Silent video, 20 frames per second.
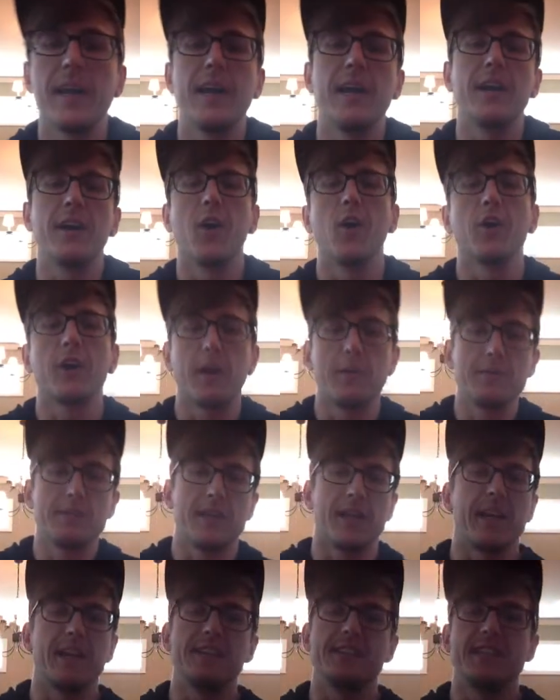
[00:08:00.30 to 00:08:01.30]
it all comes
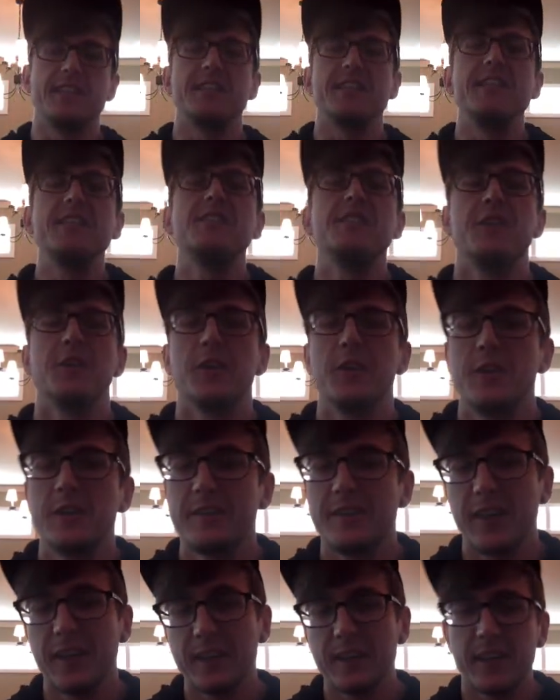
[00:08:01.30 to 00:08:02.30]
down. It's easier to
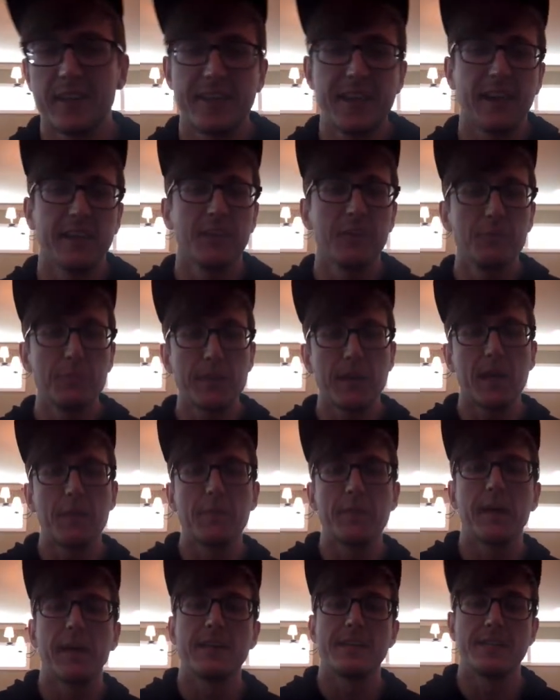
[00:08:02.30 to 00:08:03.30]
think like, yeah, let's be
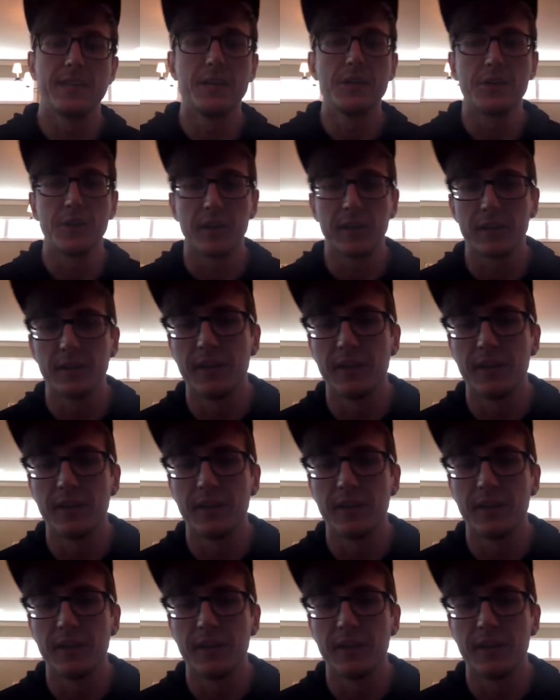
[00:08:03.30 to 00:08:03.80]
API centric.